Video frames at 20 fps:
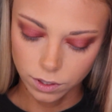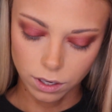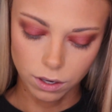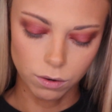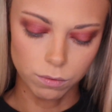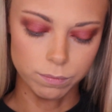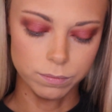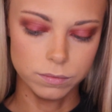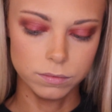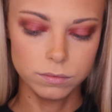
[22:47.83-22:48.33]

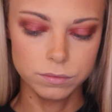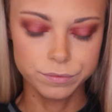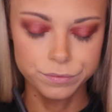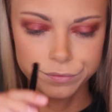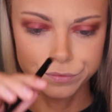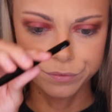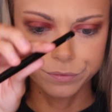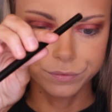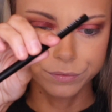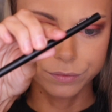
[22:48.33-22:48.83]
Oh,
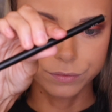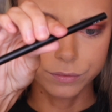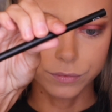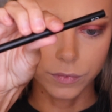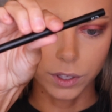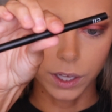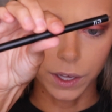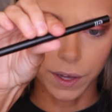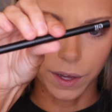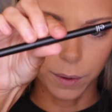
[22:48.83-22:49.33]

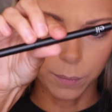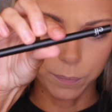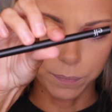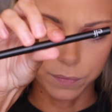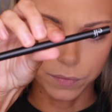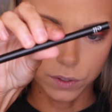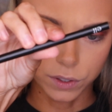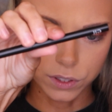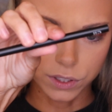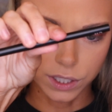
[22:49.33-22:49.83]
okay,
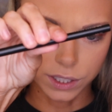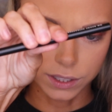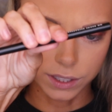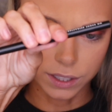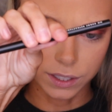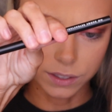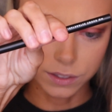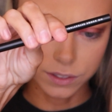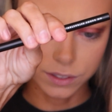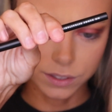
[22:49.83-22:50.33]
looks like
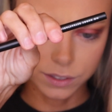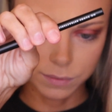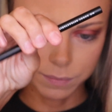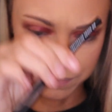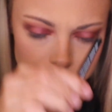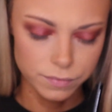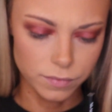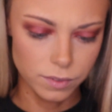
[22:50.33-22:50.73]
this.